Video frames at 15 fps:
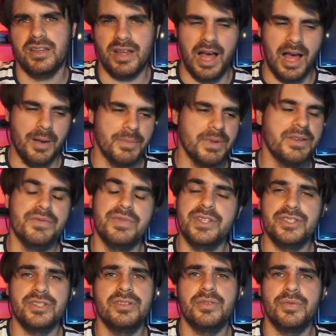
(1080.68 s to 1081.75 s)

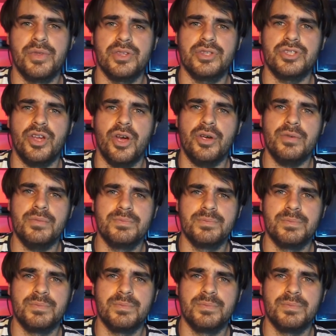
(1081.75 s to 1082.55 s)
envisioned for the show.